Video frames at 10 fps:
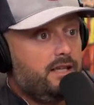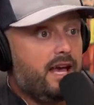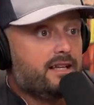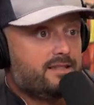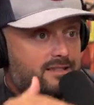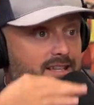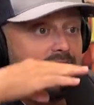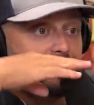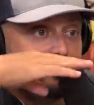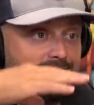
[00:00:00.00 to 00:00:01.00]
Yes.
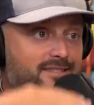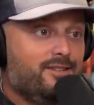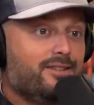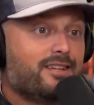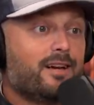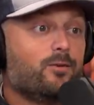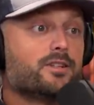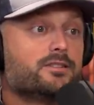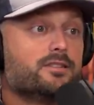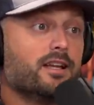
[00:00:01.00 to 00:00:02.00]
Yeah, you look like Wilson,